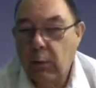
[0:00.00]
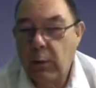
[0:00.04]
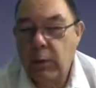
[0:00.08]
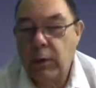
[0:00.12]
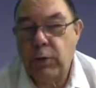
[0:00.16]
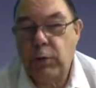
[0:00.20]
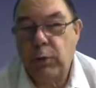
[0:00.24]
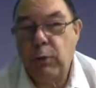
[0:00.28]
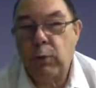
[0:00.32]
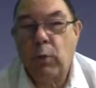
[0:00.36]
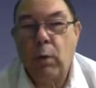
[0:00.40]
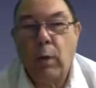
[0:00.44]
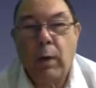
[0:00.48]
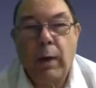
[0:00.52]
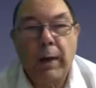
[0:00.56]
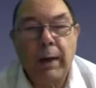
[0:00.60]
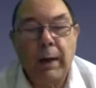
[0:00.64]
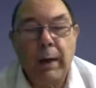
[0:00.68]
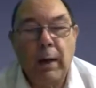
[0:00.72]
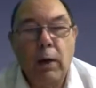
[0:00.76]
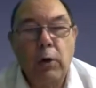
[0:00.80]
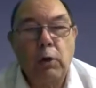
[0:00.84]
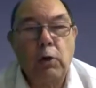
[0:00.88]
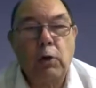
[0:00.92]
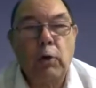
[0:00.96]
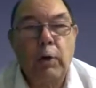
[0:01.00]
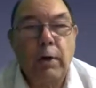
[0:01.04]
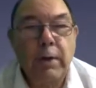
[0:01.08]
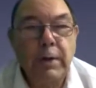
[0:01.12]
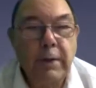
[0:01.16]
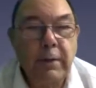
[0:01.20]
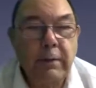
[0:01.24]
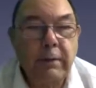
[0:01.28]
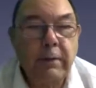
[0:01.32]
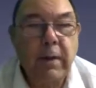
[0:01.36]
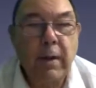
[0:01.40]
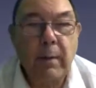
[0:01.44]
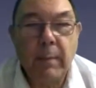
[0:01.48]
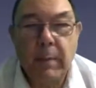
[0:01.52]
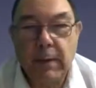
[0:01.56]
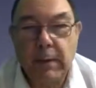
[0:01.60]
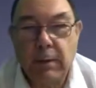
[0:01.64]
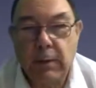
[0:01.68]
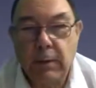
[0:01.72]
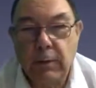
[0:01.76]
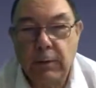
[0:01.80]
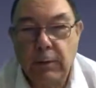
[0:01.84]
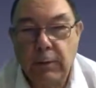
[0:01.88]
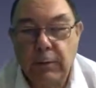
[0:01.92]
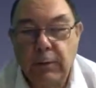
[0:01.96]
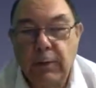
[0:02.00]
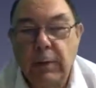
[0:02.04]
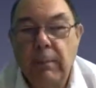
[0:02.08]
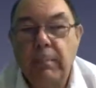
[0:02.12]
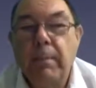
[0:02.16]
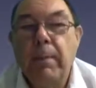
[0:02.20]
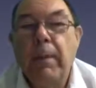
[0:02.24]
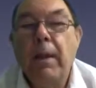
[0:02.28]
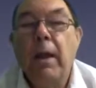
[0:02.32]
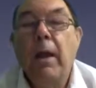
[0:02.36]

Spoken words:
with some quite aggressive chemicals.